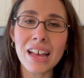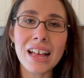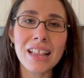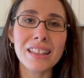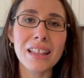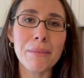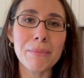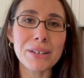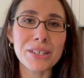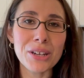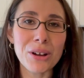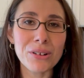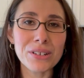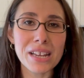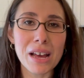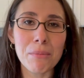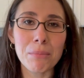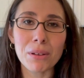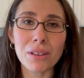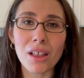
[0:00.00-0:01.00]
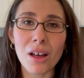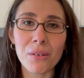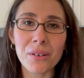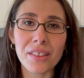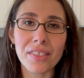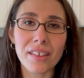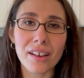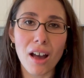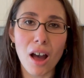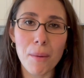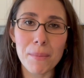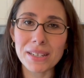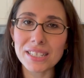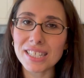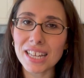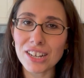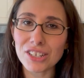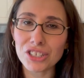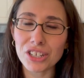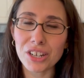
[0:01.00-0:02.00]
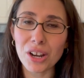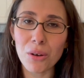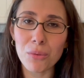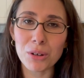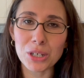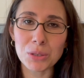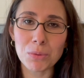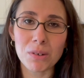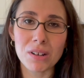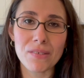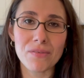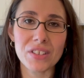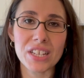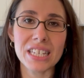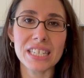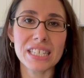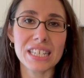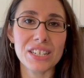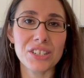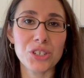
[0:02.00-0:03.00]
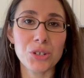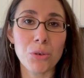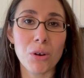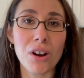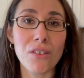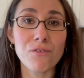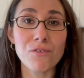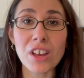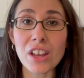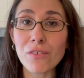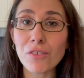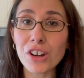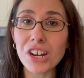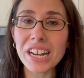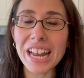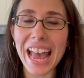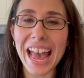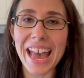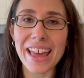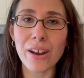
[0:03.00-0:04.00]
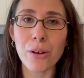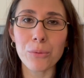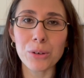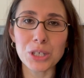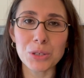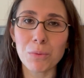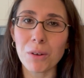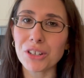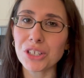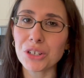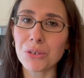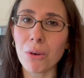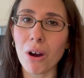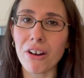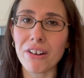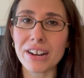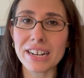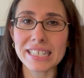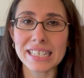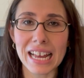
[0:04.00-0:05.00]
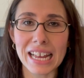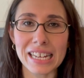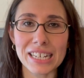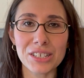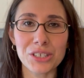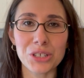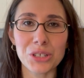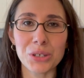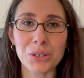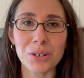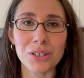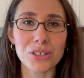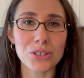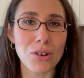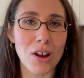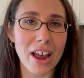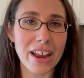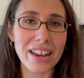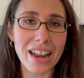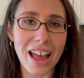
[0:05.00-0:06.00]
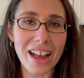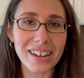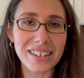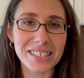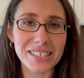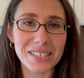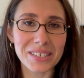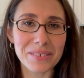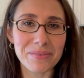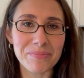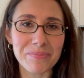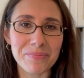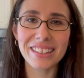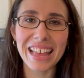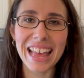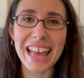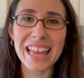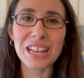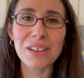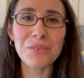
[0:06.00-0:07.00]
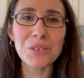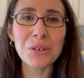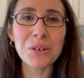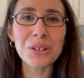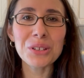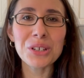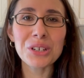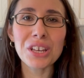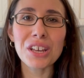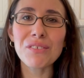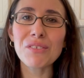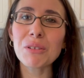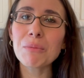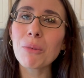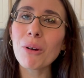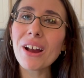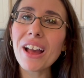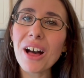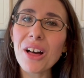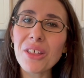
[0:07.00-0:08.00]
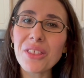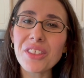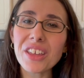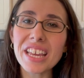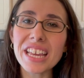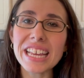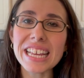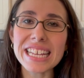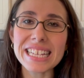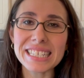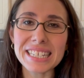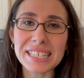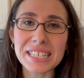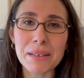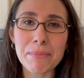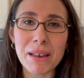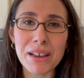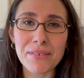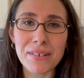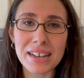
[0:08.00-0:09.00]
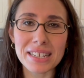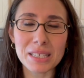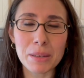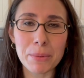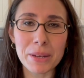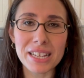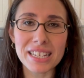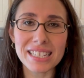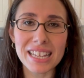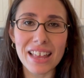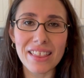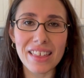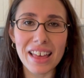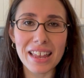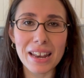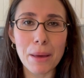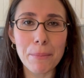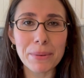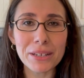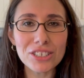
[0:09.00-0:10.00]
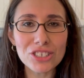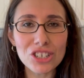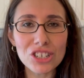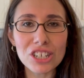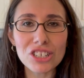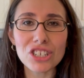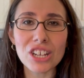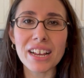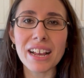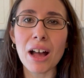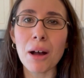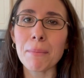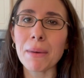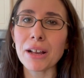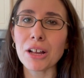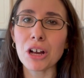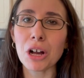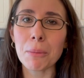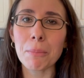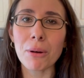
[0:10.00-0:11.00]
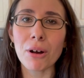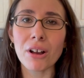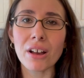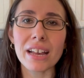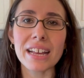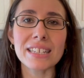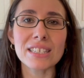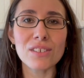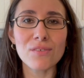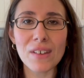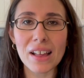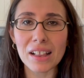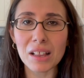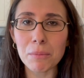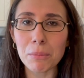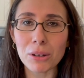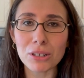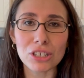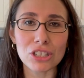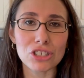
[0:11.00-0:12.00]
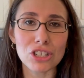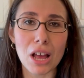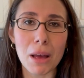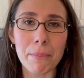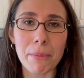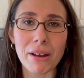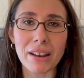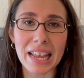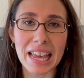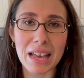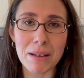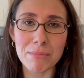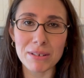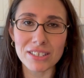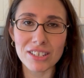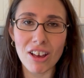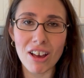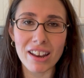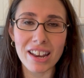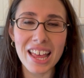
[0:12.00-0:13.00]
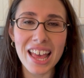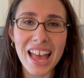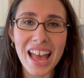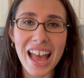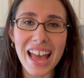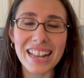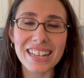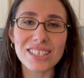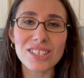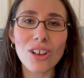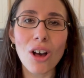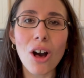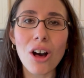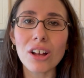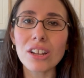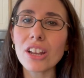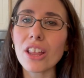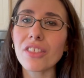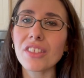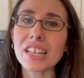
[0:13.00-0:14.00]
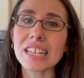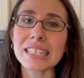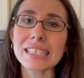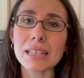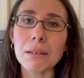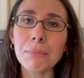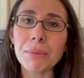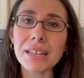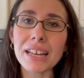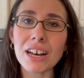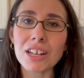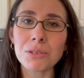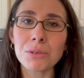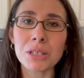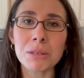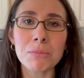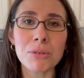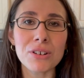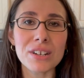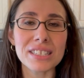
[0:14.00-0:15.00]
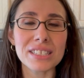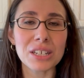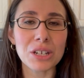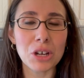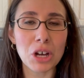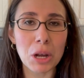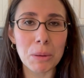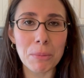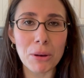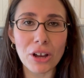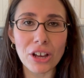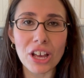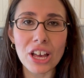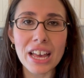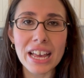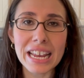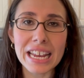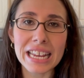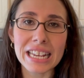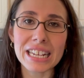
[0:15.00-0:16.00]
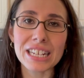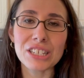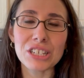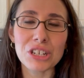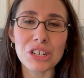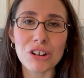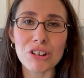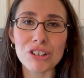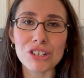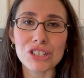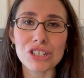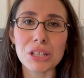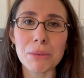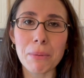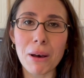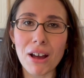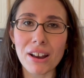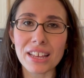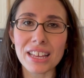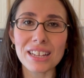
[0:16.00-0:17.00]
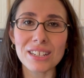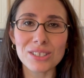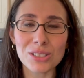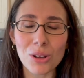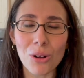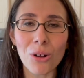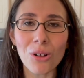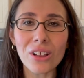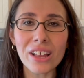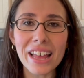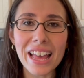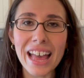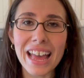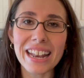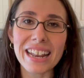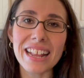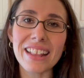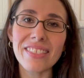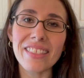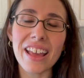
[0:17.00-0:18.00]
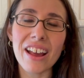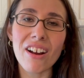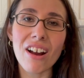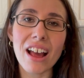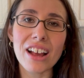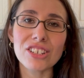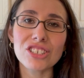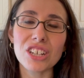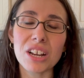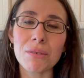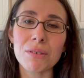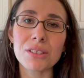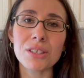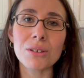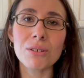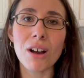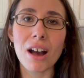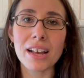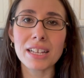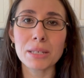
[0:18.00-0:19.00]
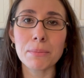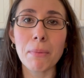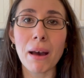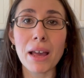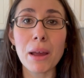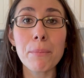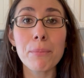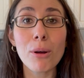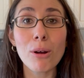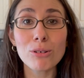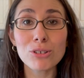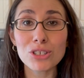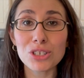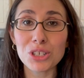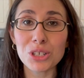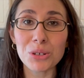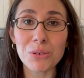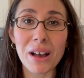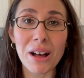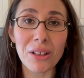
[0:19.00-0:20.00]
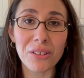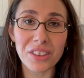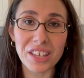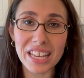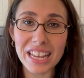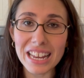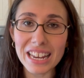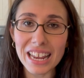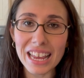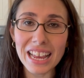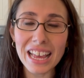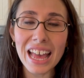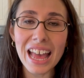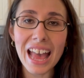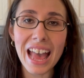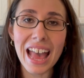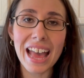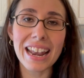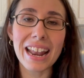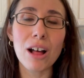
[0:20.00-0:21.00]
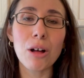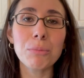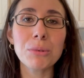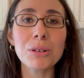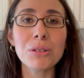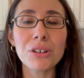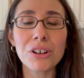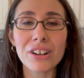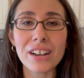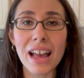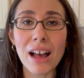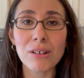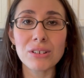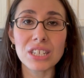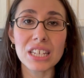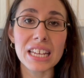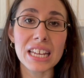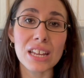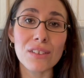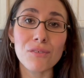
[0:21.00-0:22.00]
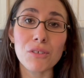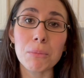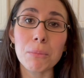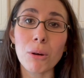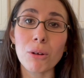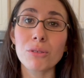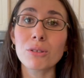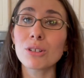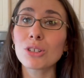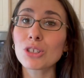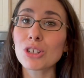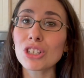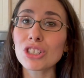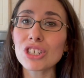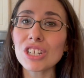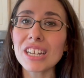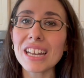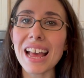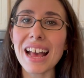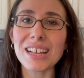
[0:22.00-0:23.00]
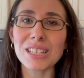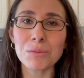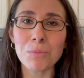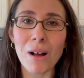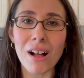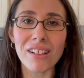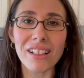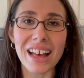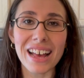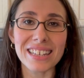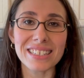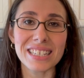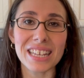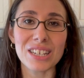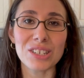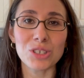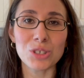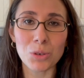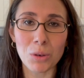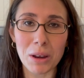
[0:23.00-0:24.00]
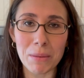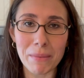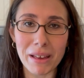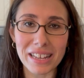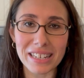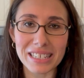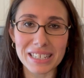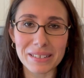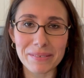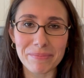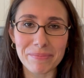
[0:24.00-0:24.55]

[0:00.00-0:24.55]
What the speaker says: Let me know down below in the comment section which one of these is your favorite and which one you are excited to try next. And if you are looking for more healthy, easy to make recipes, then be sure to check out my cookbook. It's available to shop on Amazon, and it's called the Simply Health with Marissa Cookbook, Eating to Nourish the Body and Soul. And in there, I share with you guys my approach to healthy eating and help you learn how to eat for both nutrition as well as enjoyment.